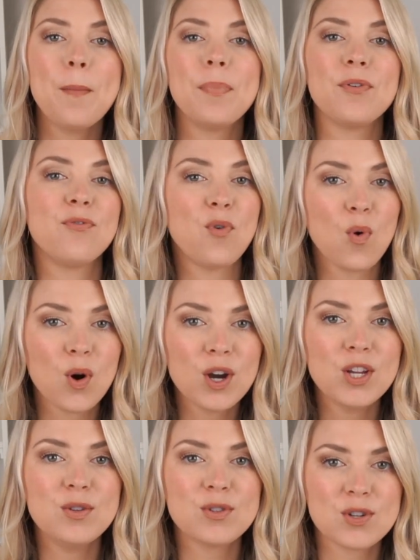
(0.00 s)
before
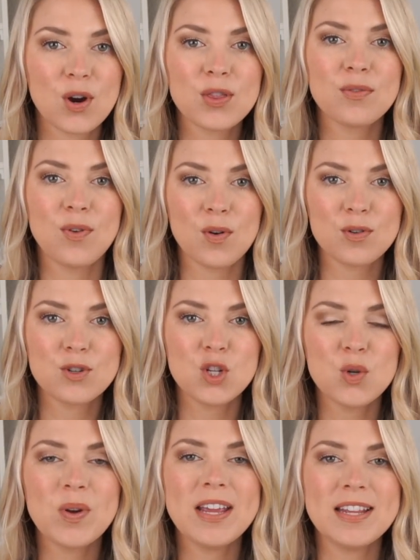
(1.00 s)
you start the photo
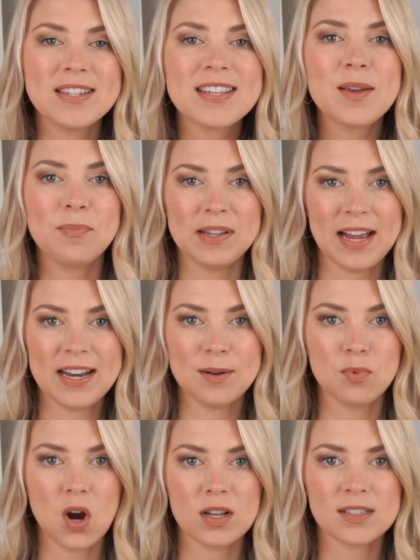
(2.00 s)
shoot into the planning
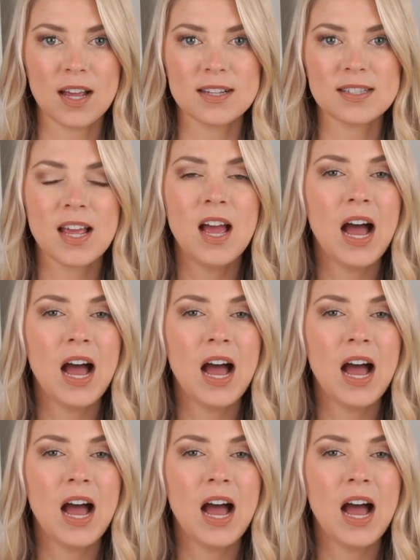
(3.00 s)
process.